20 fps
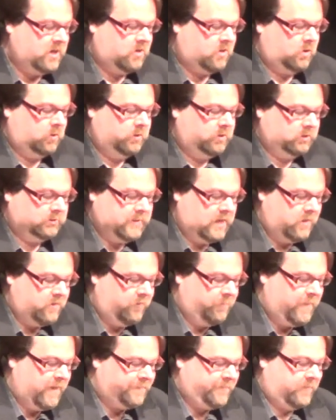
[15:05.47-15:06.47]
or A Little Town
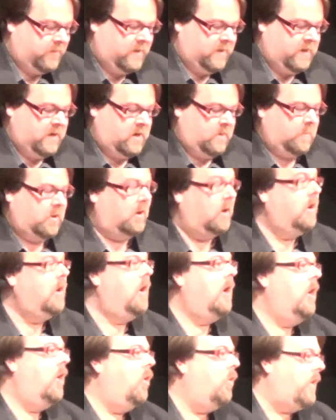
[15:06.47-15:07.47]
of Bethlehem, or
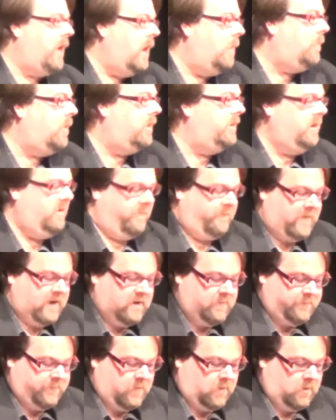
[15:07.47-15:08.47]
O Come All Ye
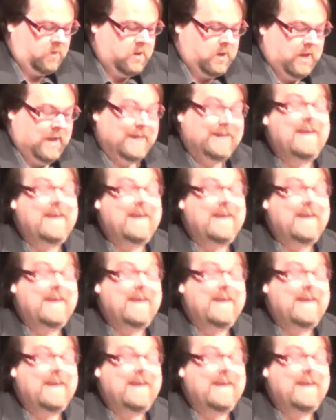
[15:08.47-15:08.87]
Faithful,